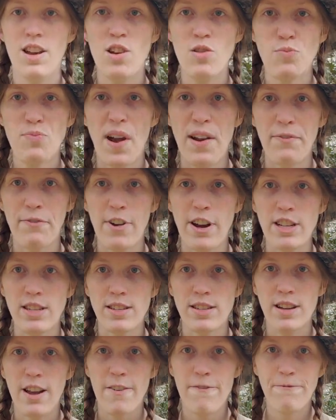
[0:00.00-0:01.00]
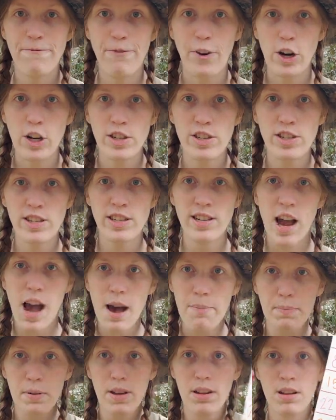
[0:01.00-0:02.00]
Right, friends, first
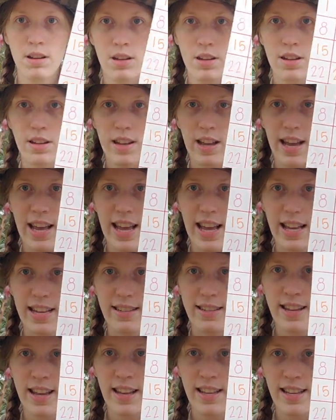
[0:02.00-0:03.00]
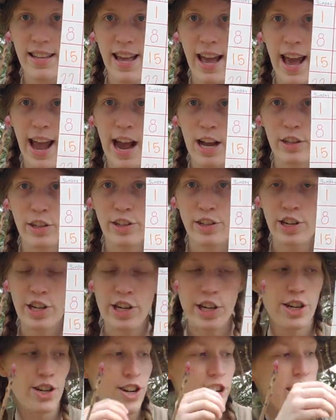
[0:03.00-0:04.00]
stop is
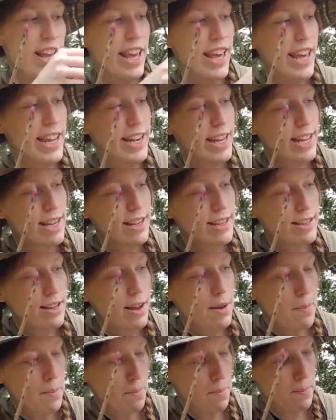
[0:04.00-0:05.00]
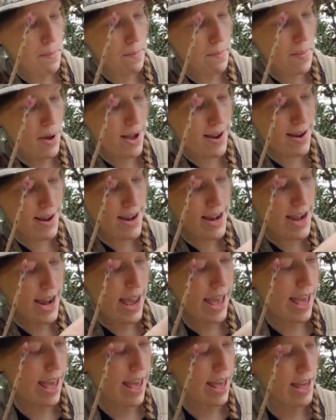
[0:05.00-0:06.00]
calendar. It is
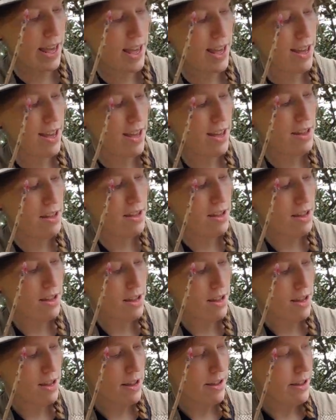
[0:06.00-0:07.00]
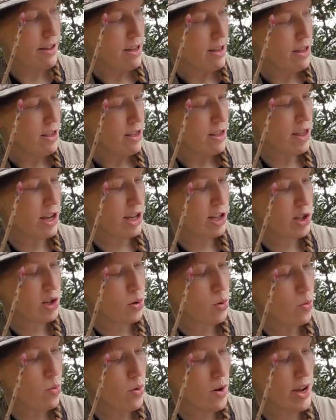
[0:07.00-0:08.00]
Monday, the
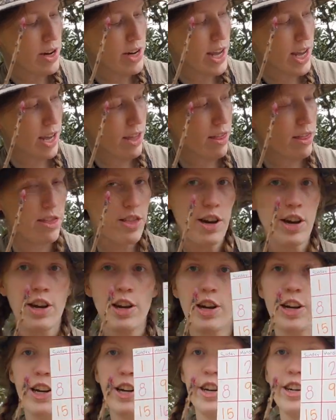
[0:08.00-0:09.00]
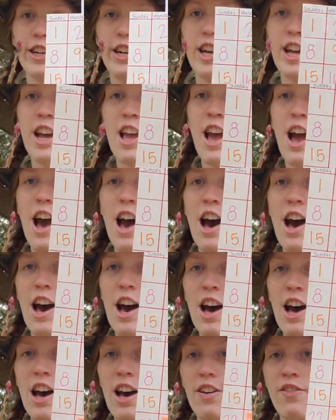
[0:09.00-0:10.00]
23rd
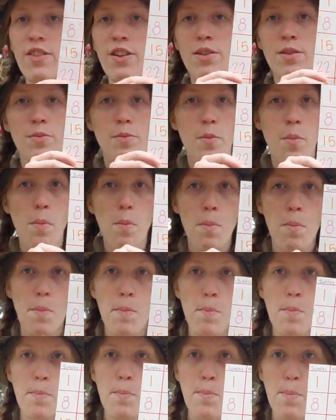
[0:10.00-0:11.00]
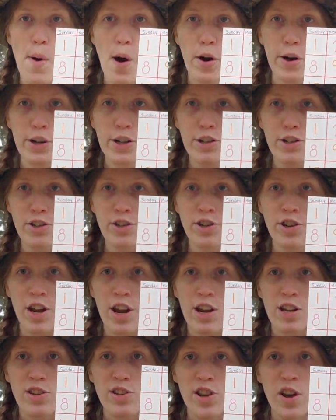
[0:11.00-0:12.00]
of March.
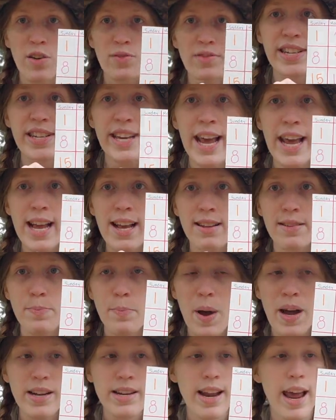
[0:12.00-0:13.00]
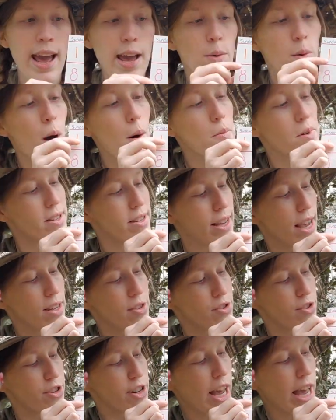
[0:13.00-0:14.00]
So if is Monday, what was
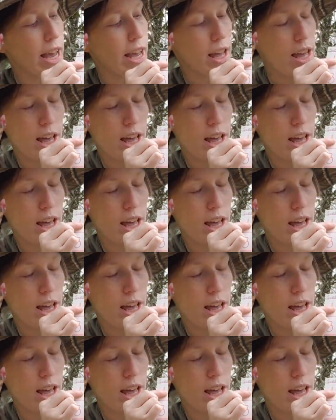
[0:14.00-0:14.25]
yesterday?